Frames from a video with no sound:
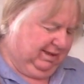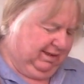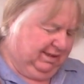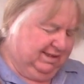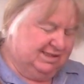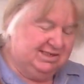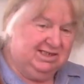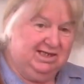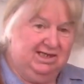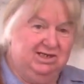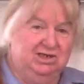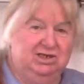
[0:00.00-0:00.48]

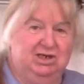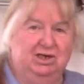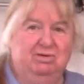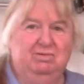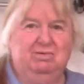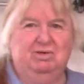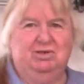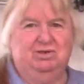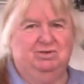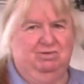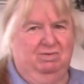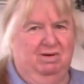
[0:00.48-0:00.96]
Now this
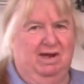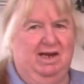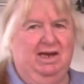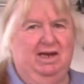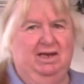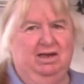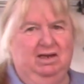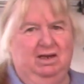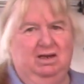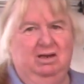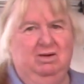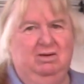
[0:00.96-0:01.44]
engine was
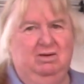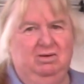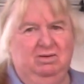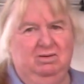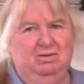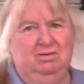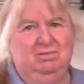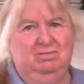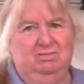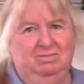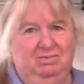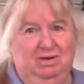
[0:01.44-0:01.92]
running
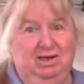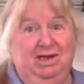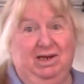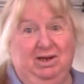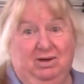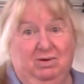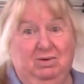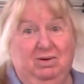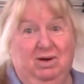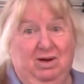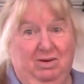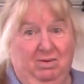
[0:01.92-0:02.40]

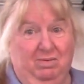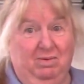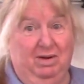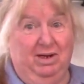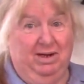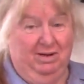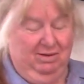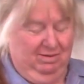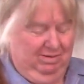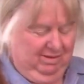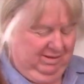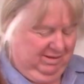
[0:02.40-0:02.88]
really quite
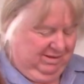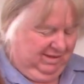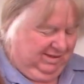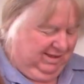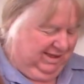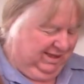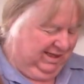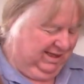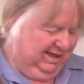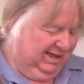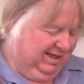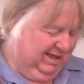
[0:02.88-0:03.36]
well.
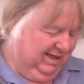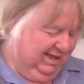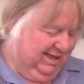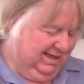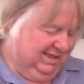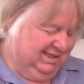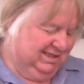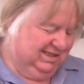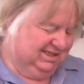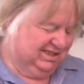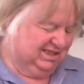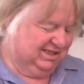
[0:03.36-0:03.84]

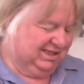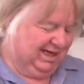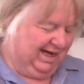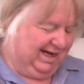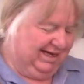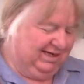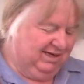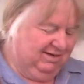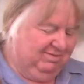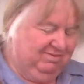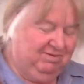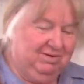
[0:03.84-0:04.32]

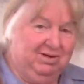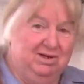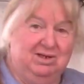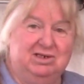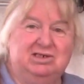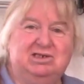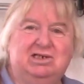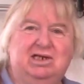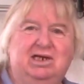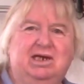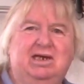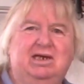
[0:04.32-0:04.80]
Started
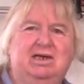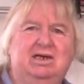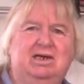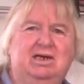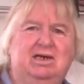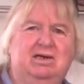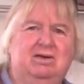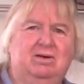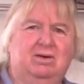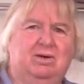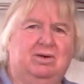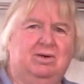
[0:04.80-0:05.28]
first
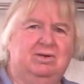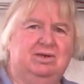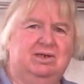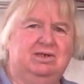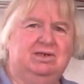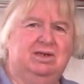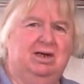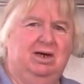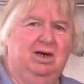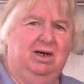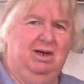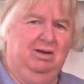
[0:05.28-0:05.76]
thing all
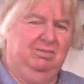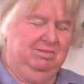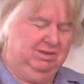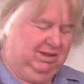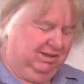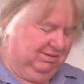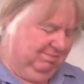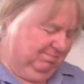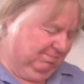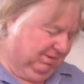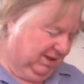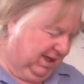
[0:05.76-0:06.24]
the time,
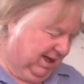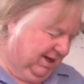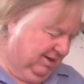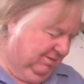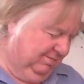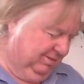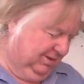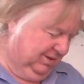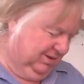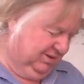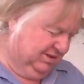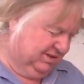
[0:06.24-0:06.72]
didn't
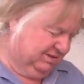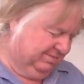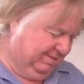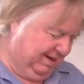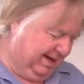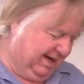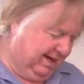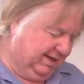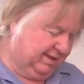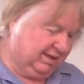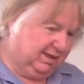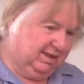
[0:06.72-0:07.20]
blow blue
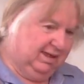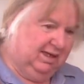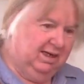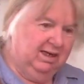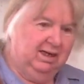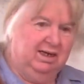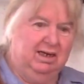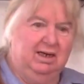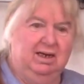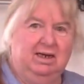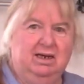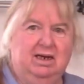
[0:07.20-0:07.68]
smoke,
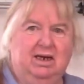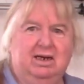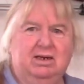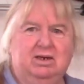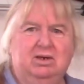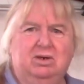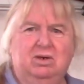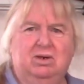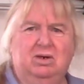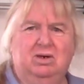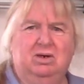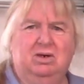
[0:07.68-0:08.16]

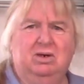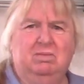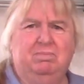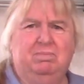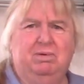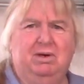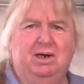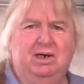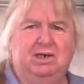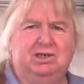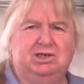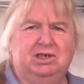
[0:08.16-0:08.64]
good oil
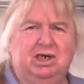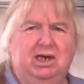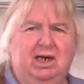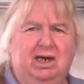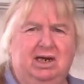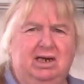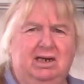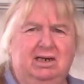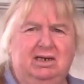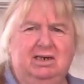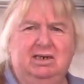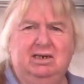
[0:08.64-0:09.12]

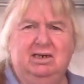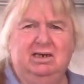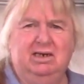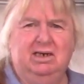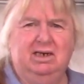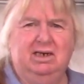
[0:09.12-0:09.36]
pressure.